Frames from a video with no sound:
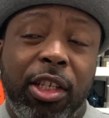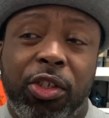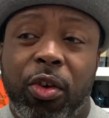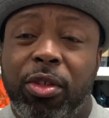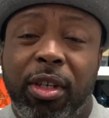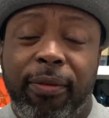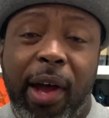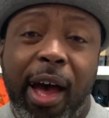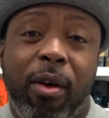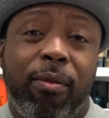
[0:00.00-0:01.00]
searching
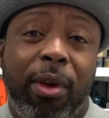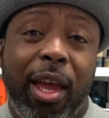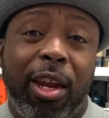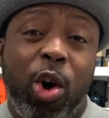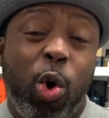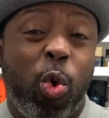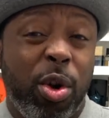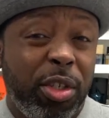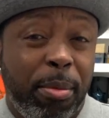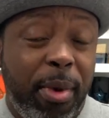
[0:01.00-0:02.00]
out an
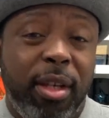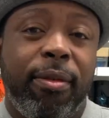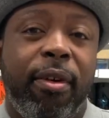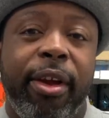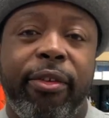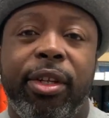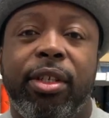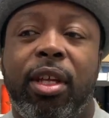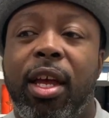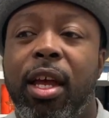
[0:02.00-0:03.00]
orange-based
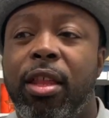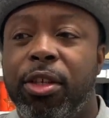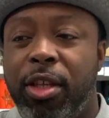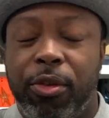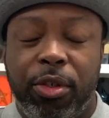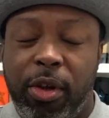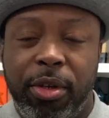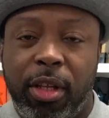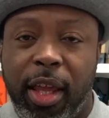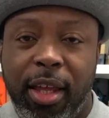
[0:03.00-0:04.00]
fragrance, and the sales
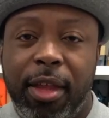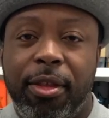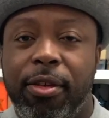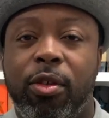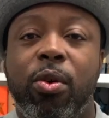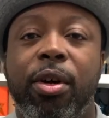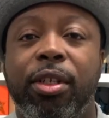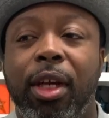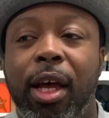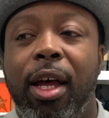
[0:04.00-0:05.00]
associates are like, yeah, this is orange.